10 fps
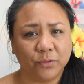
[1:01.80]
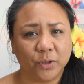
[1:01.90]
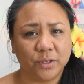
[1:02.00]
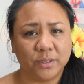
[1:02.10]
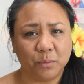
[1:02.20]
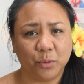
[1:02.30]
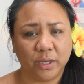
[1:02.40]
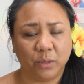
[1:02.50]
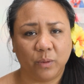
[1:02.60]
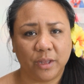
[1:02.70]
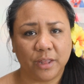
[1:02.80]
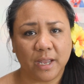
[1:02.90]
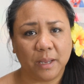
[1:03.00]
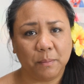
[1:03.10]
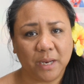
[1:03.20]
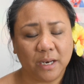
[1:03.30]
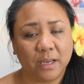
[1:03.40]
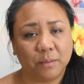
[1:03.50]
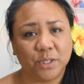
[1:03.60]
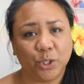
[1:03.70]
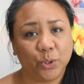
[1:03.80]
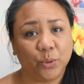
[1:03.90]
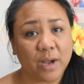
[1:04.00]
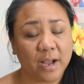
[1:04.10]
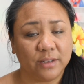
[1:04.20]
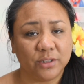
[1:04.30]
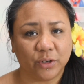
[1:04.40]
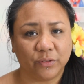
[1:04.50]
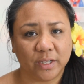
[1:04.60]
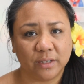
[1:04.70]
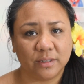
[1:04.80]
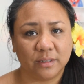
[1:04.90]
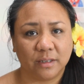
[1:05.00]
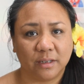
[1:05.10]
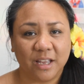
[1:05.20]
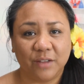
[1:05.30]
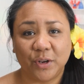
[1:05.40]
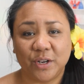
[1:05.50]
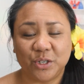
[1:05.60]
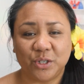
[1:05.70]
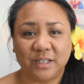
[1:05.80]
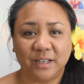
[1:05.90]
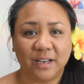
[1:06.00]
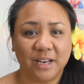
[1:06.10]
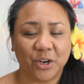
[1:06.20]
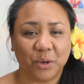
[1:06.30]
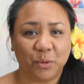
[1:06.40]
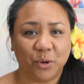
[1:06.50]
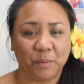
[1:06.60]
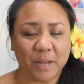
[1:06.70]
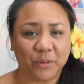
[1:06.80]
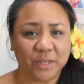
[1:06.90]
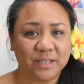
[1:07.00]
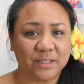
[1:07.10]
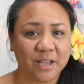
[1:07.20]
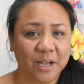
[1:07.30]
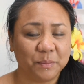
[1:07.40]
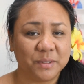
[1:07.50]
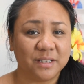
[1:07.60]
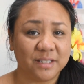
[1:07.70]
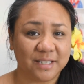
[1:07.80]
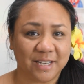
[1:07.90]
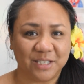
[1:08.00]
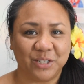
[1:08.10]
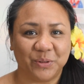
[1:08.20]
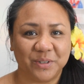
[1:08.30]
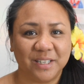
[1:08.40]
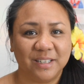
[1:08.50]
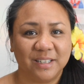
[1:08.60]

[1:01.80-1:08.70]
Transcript: for someone with a medium to high cervix. If you're interested in hearing more about these cups, stay tuned.